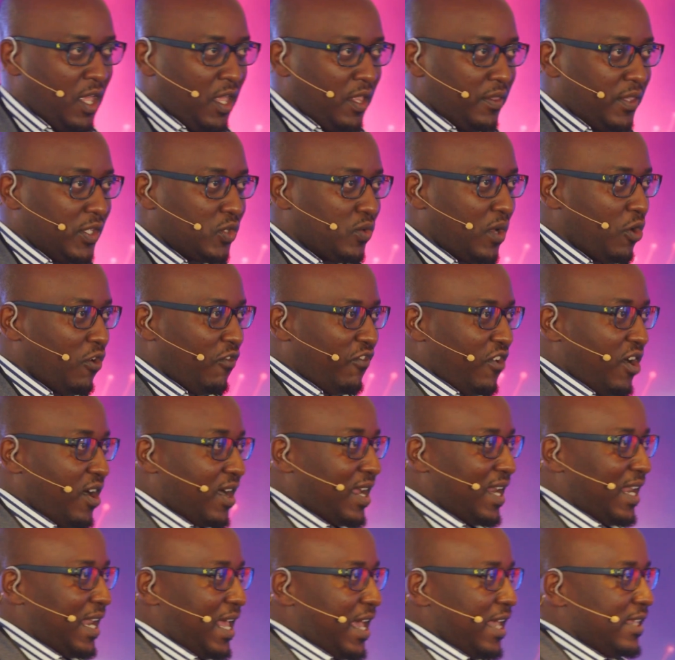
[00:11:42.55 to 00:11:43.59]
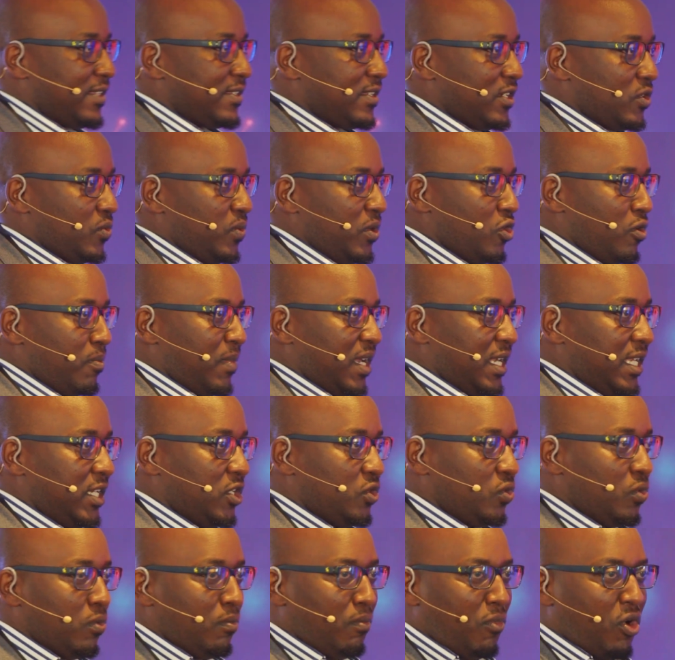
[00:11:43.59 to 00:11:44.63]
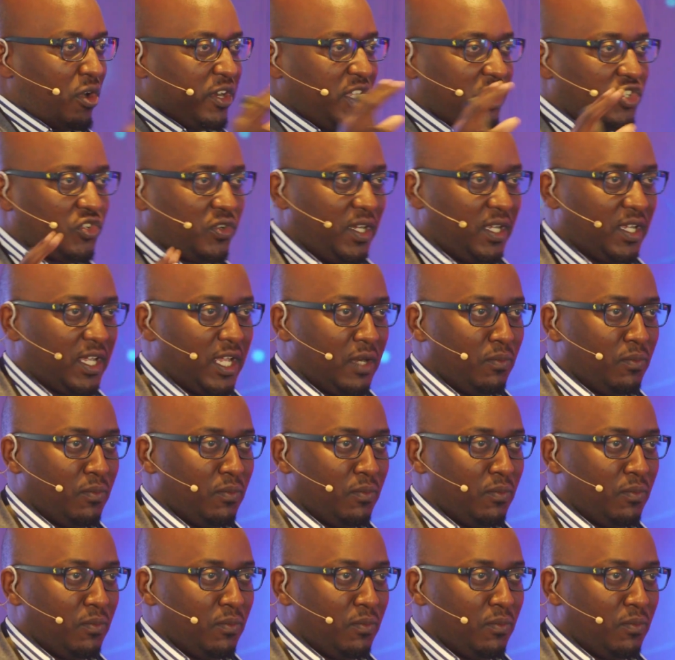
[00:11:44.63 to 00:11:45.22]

There's one of our clients that we normally do monitoring,